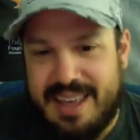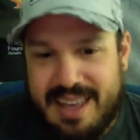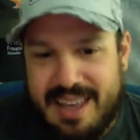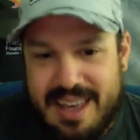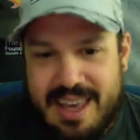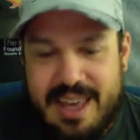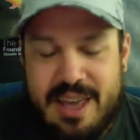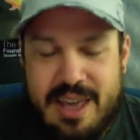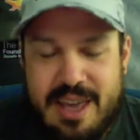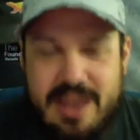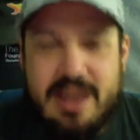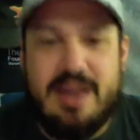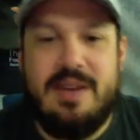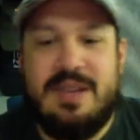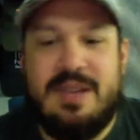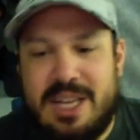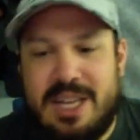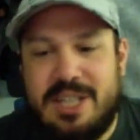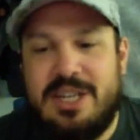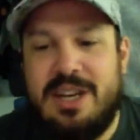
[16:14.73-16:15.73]

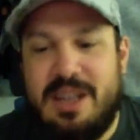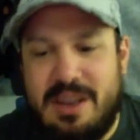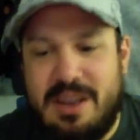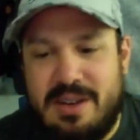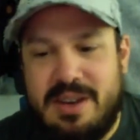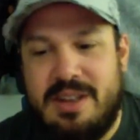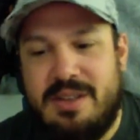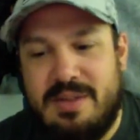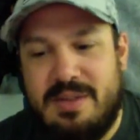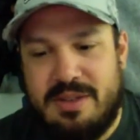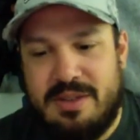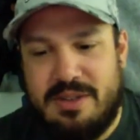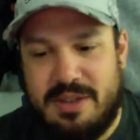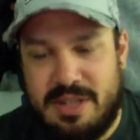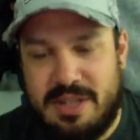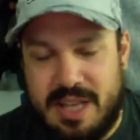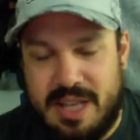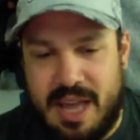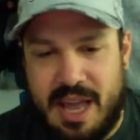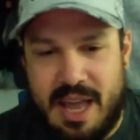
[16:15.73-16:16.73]
Essentially, you need to
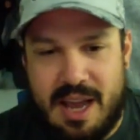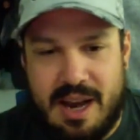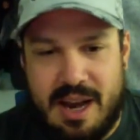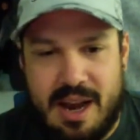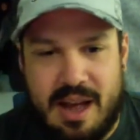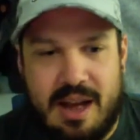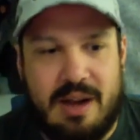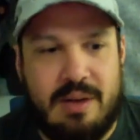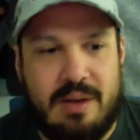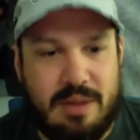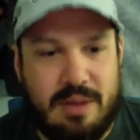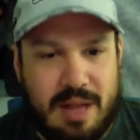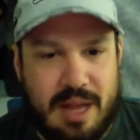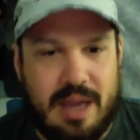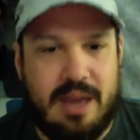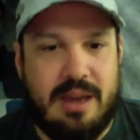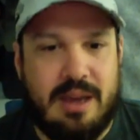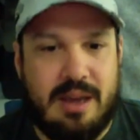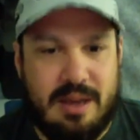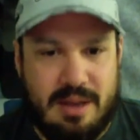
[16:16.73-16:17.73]
understand how
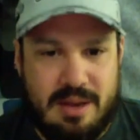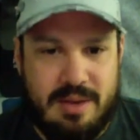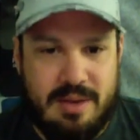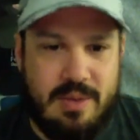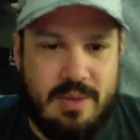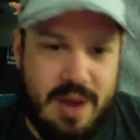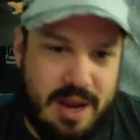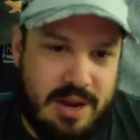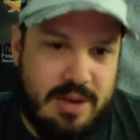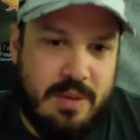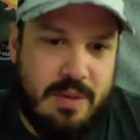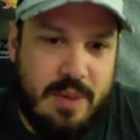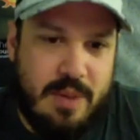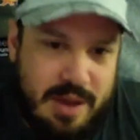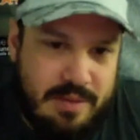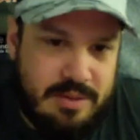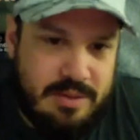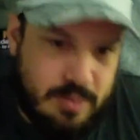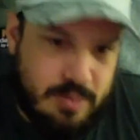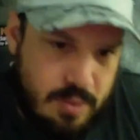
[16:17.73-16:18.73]
like radio
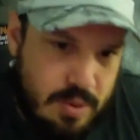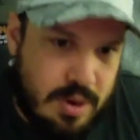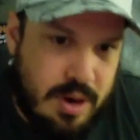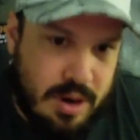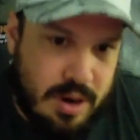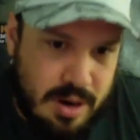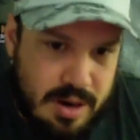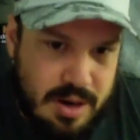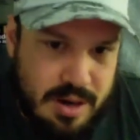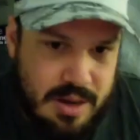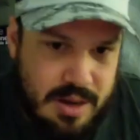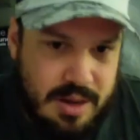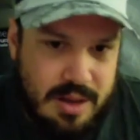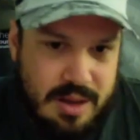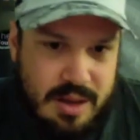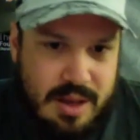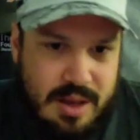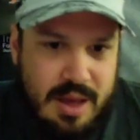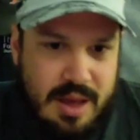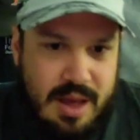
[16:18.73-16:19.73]
waves work,
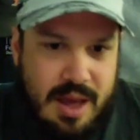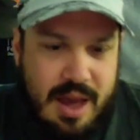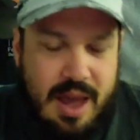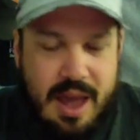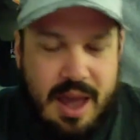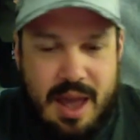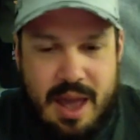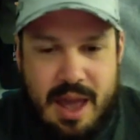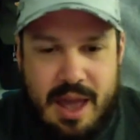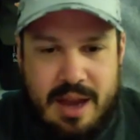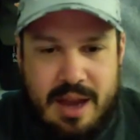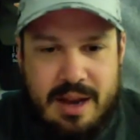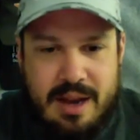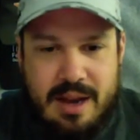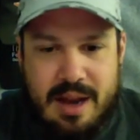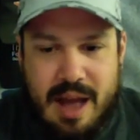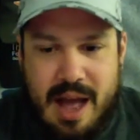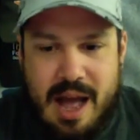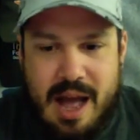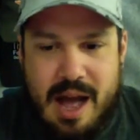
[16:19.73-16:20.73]
and
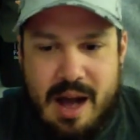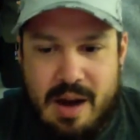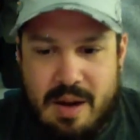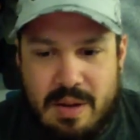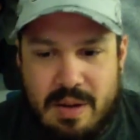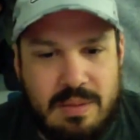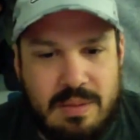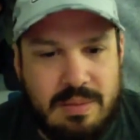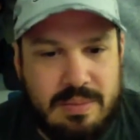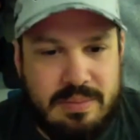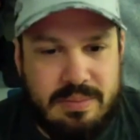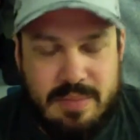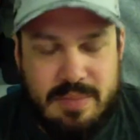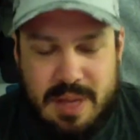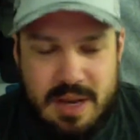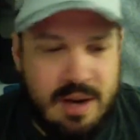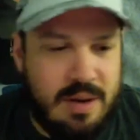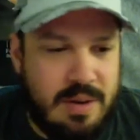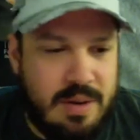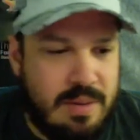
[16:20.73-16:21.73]
how
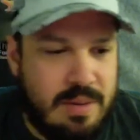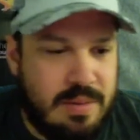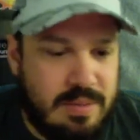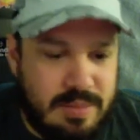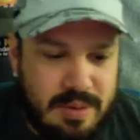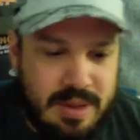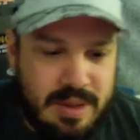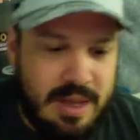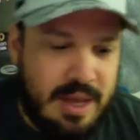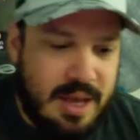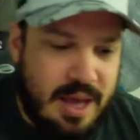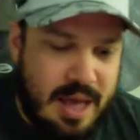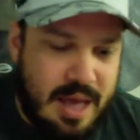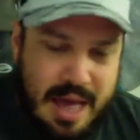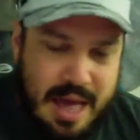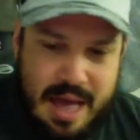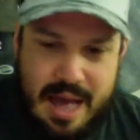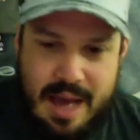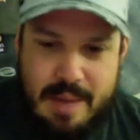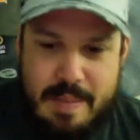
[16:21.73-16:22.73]

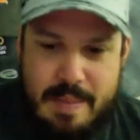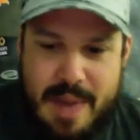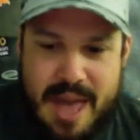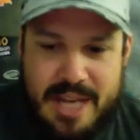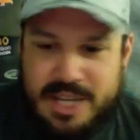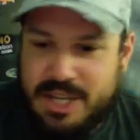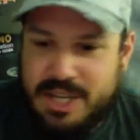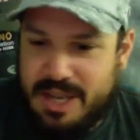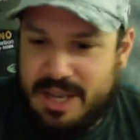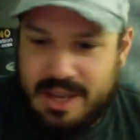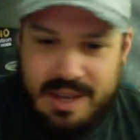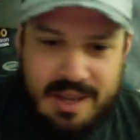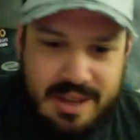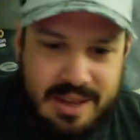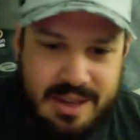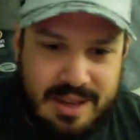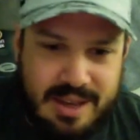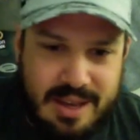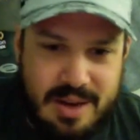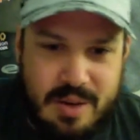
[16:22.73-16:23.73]

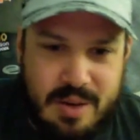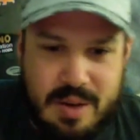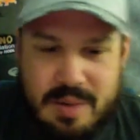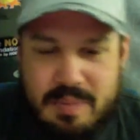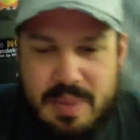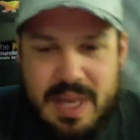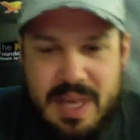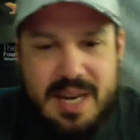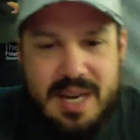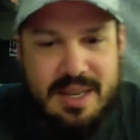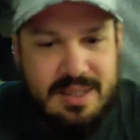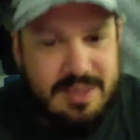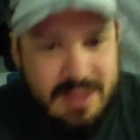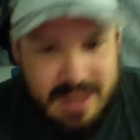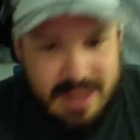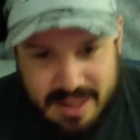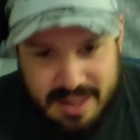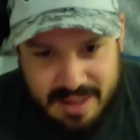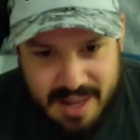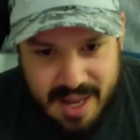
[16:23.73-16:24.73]
matching impedance
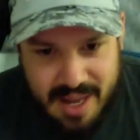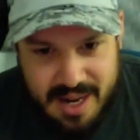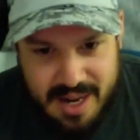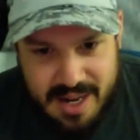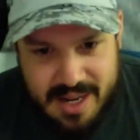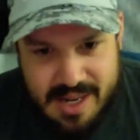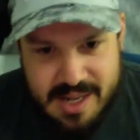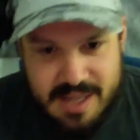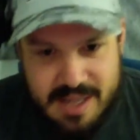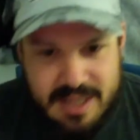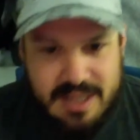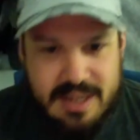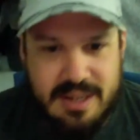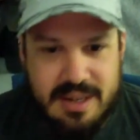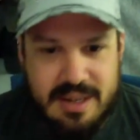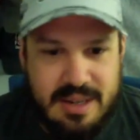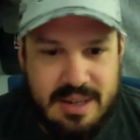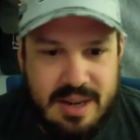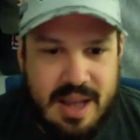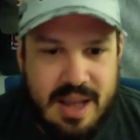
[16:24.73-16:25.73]
on antennas.
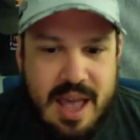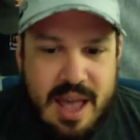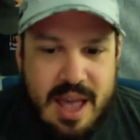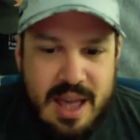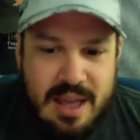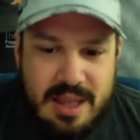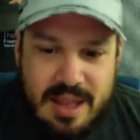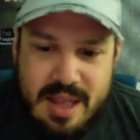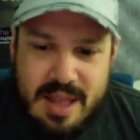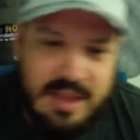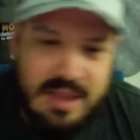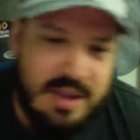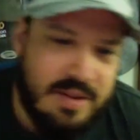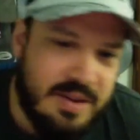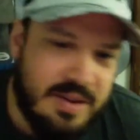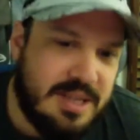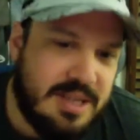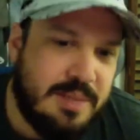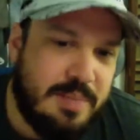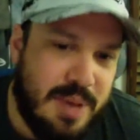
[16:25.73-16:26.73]
And there
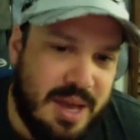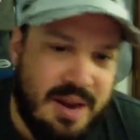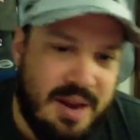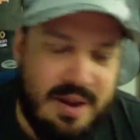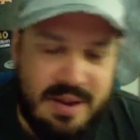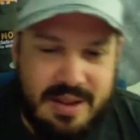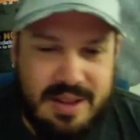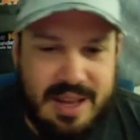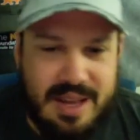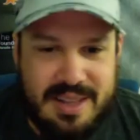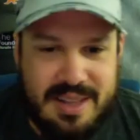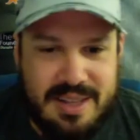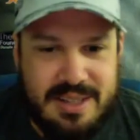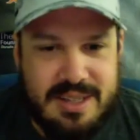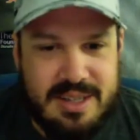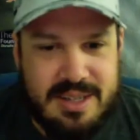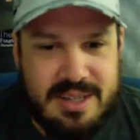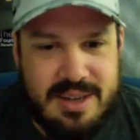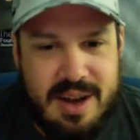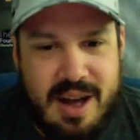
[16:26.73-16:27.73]
is a bit of like,
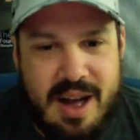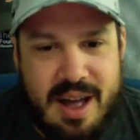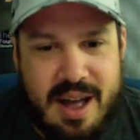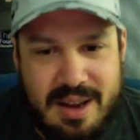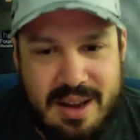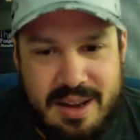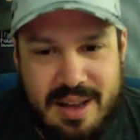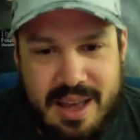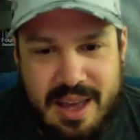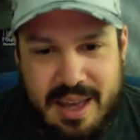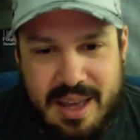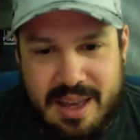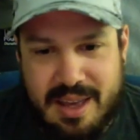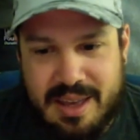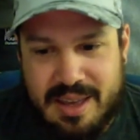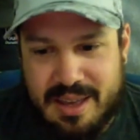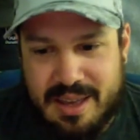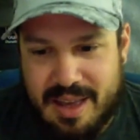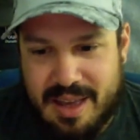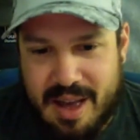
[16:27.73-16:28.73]
this is not
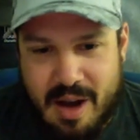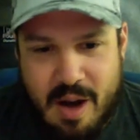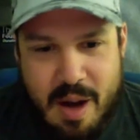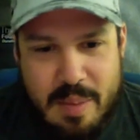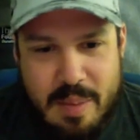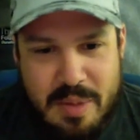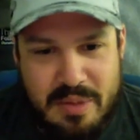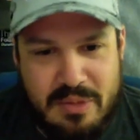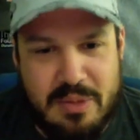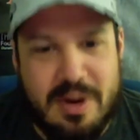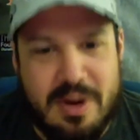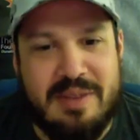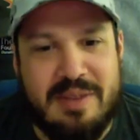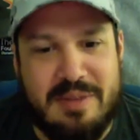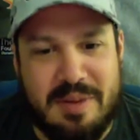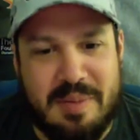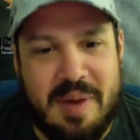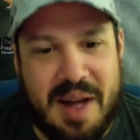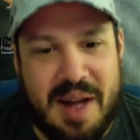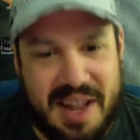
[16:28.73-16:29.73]
like a hobby for
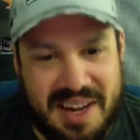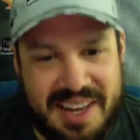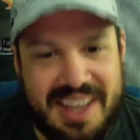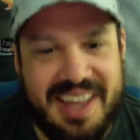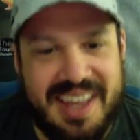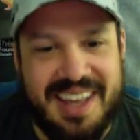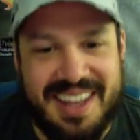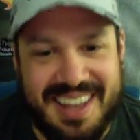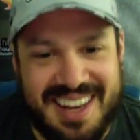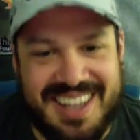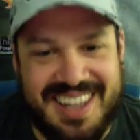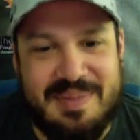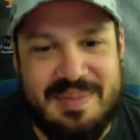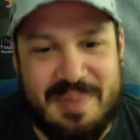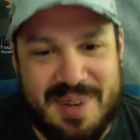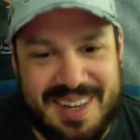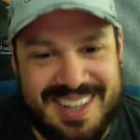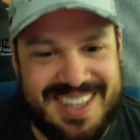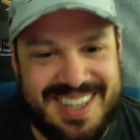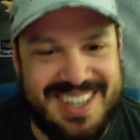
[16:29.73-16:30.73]
everybody. Let's
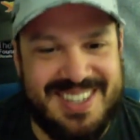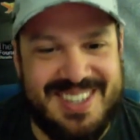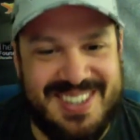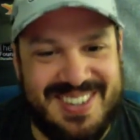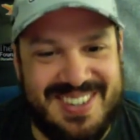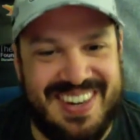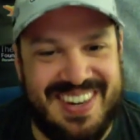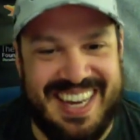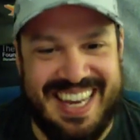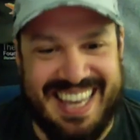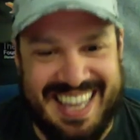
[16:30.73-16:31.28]
put it this way.